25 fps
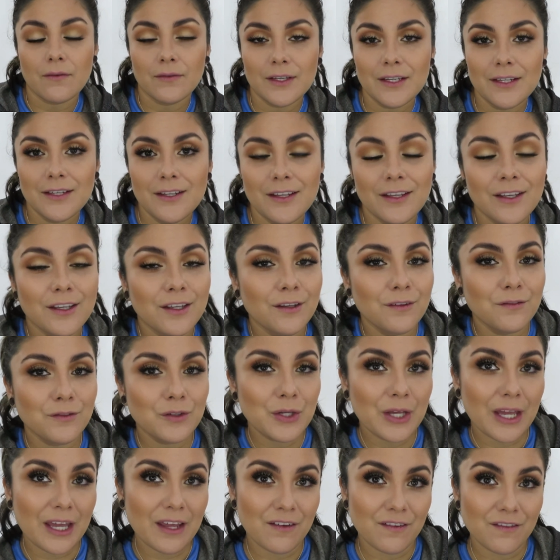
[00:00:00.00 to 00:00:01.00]
it if
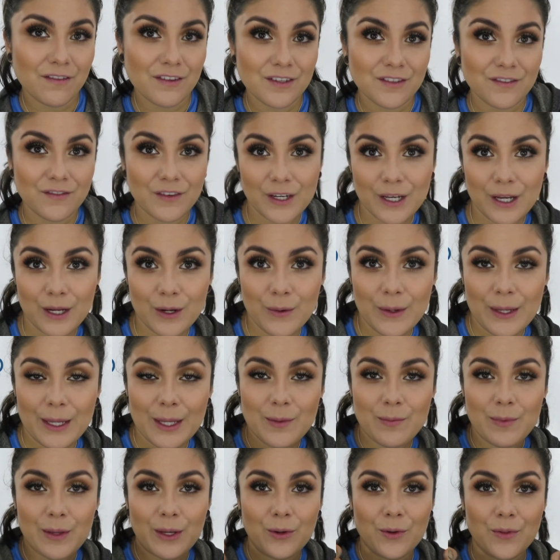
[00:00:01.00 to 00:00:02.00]
you gave this video a
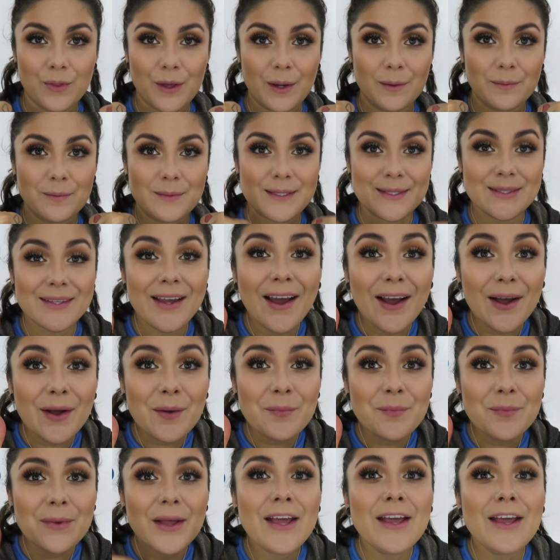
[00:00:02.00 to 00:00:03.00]
big thumbs
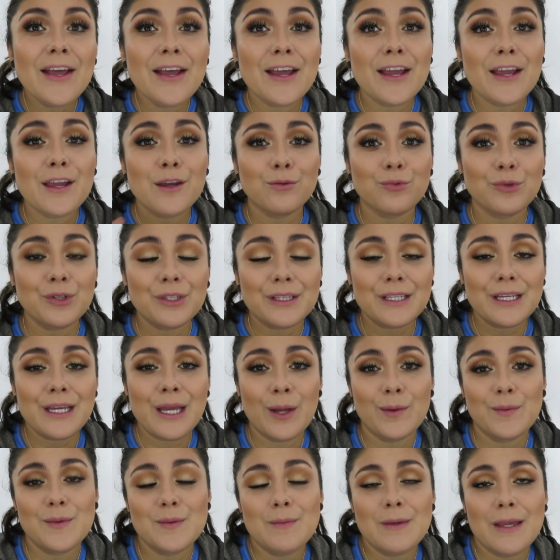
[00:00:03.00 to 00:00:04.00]
up. It really
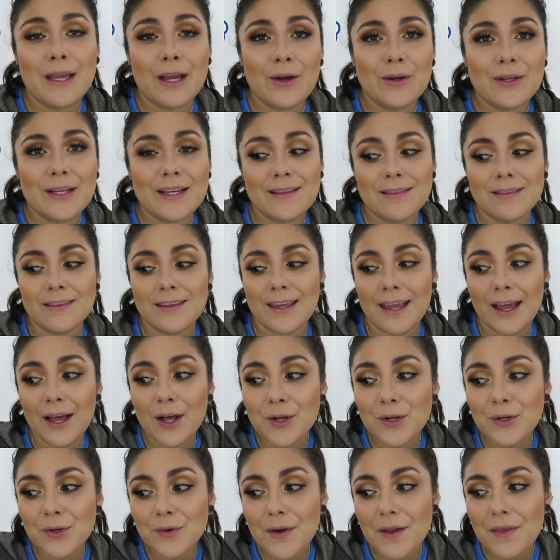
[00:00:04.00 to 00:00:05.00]
helps me out in the
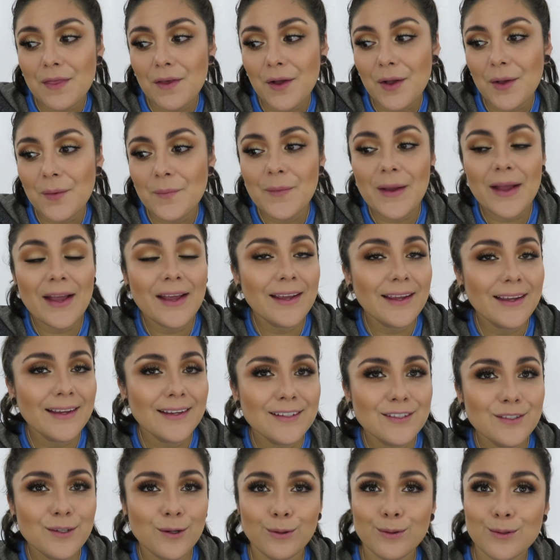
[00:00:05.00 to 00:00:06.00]
algorithm.
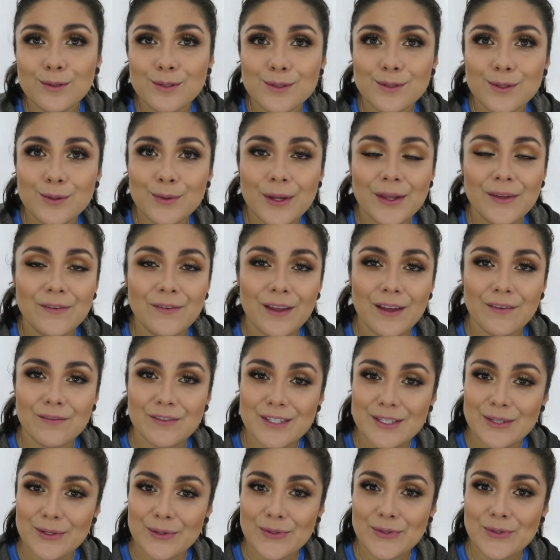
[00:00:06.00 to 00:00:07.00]
And also, if you
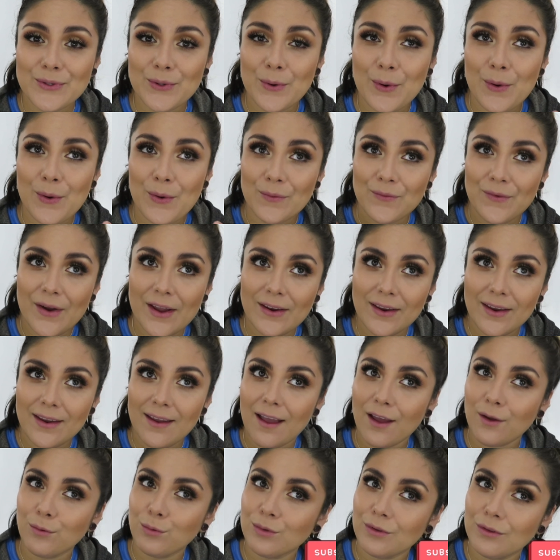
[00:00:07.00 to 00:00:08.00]
haven't done so already,
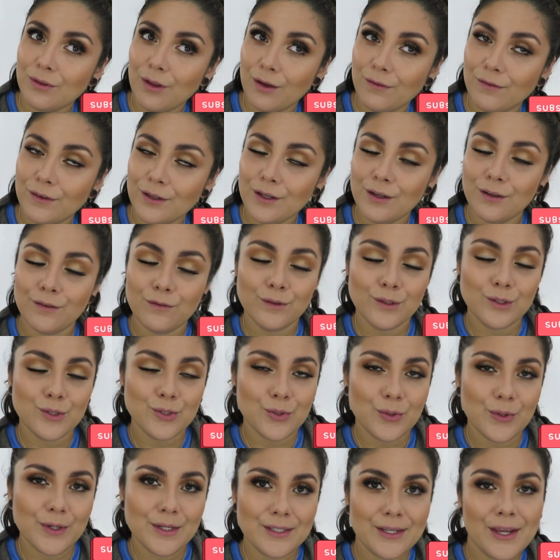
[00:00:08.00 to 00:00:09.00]
I would love it if you
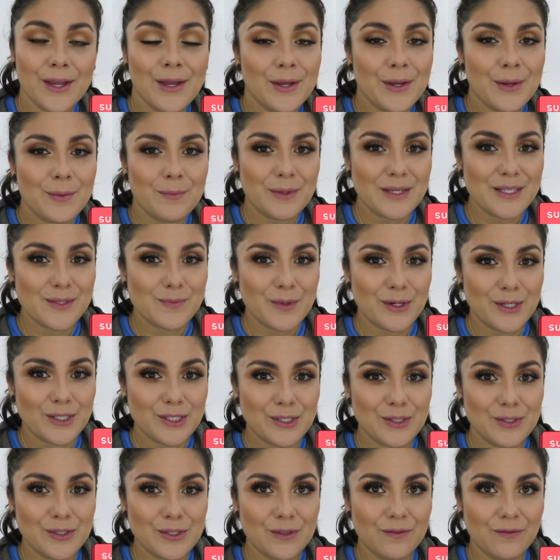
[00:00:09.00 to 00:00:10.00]
joined my small
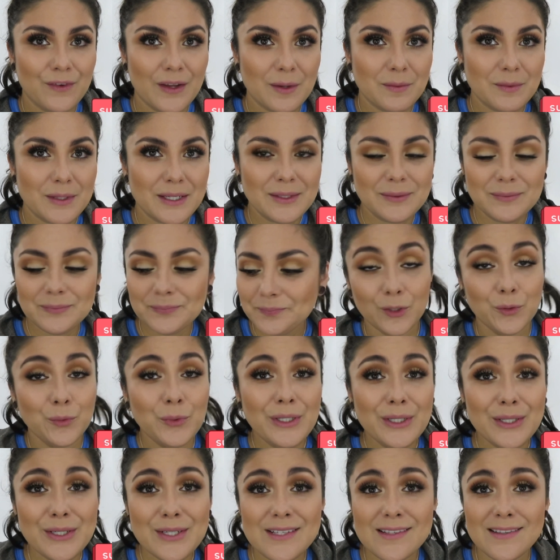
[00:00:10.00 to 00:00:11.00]
YouTube family.
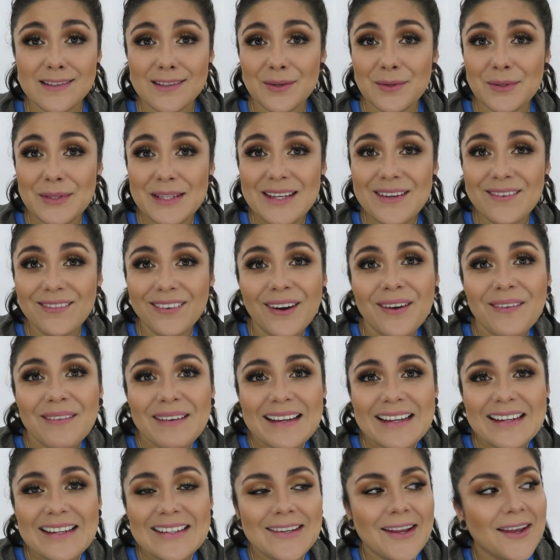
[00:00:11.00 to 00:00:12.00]
We are slowly
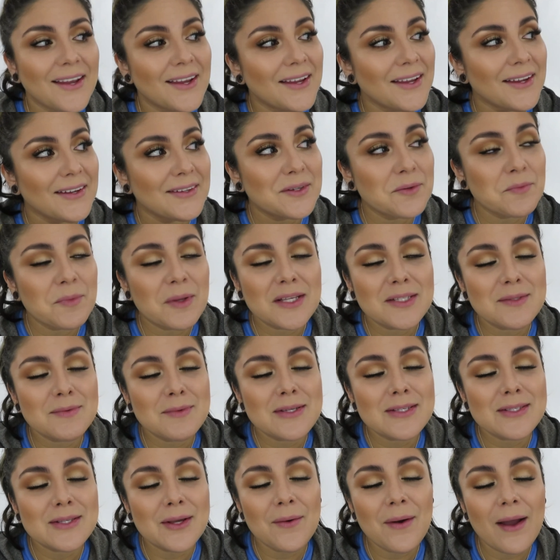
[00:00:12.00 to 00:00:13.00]
growing and it makes
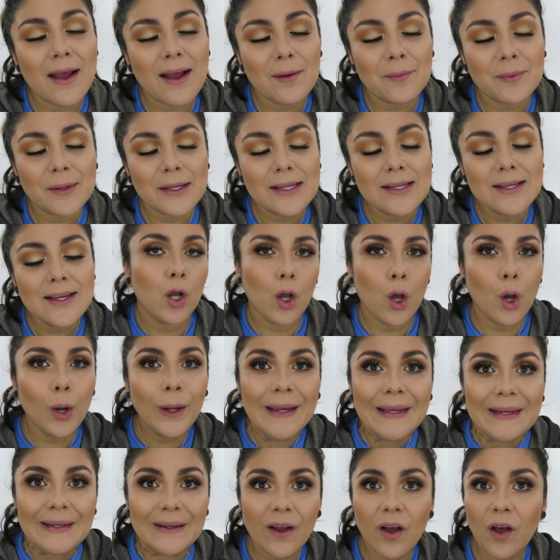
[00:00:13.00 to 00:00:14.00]
me so happy. Go
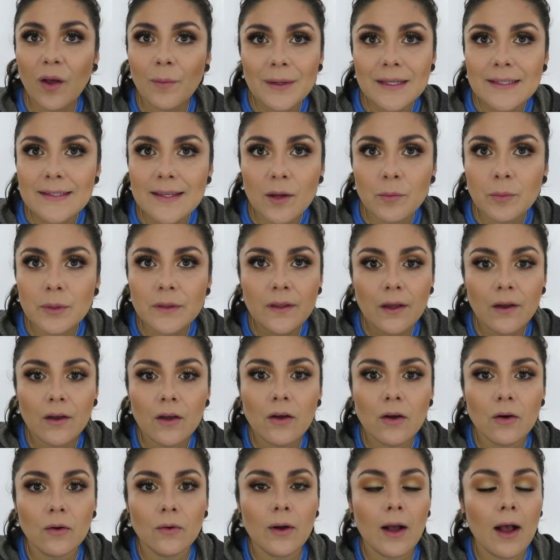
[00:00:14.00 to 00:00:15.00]
ahead and comment down
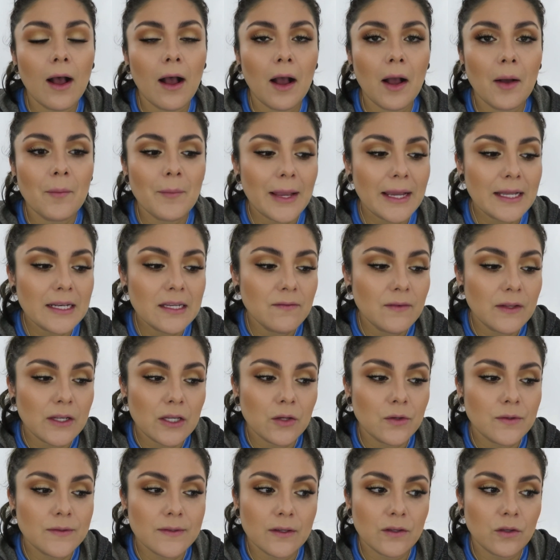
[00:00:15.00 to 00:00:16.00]
below um, any
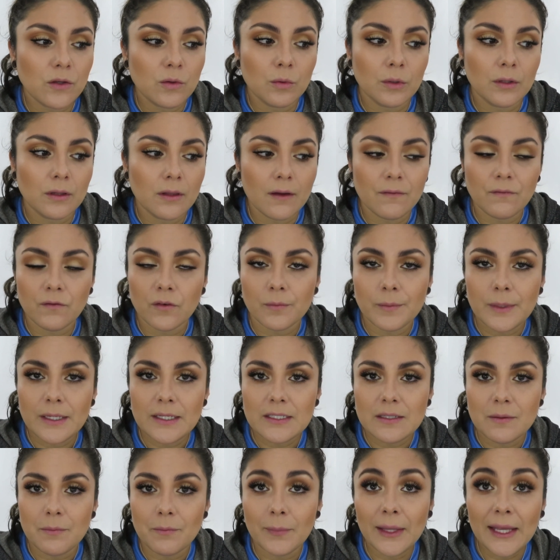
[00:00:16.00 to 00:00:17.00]
videos that you would love for me
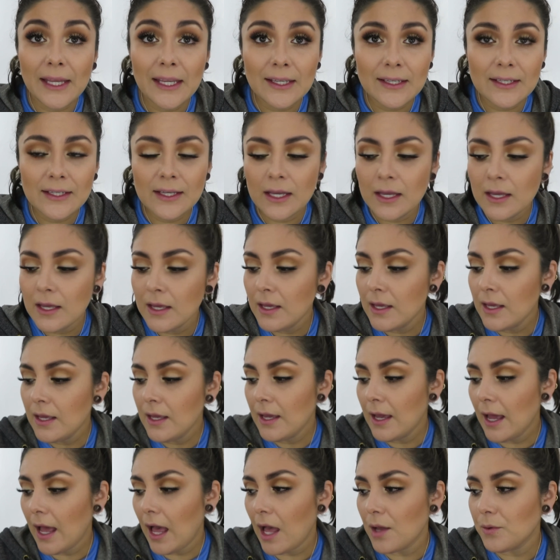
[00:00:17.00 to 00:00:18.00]
to make.
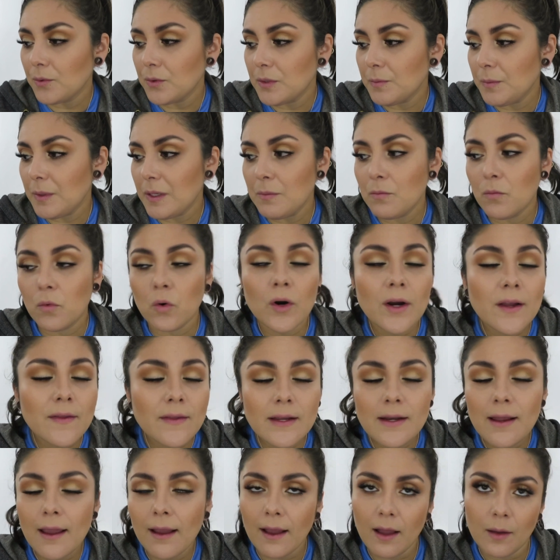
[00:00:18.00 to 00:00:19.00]
I would be more
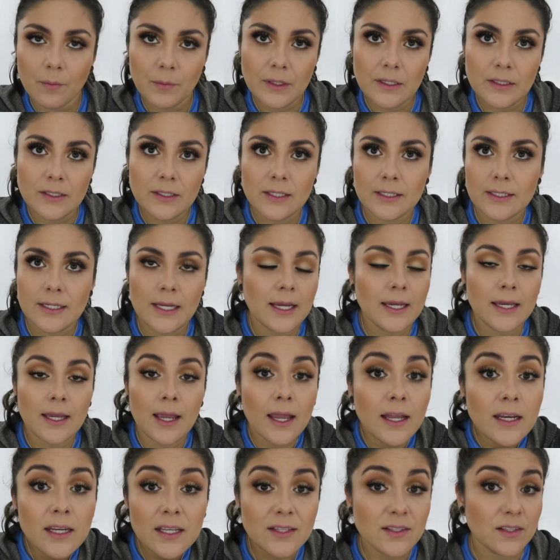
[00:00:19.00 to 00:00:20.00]
than happy to
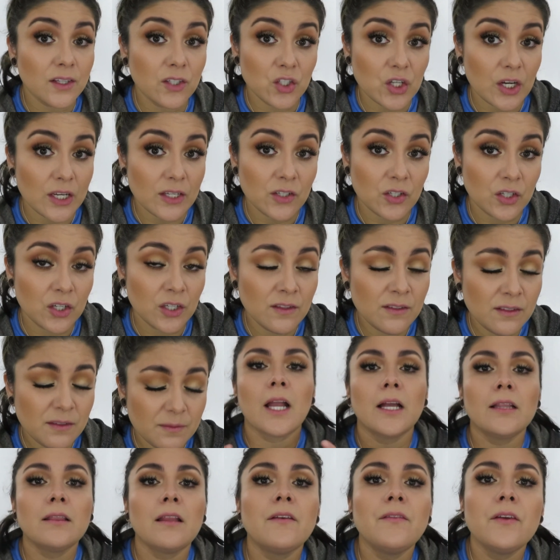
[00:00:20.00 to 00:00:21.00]
take any suggestions.
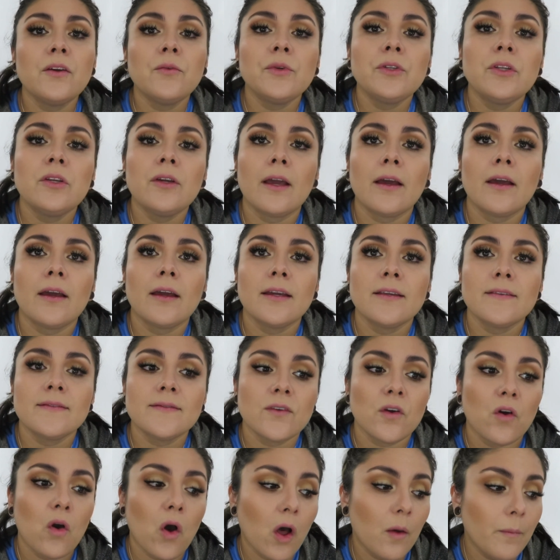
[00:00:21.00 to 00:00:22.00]
I love it when you
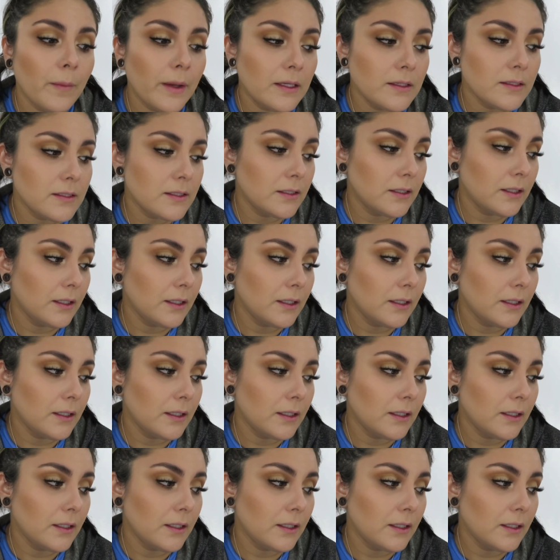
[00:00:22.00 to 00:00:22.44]
guys comment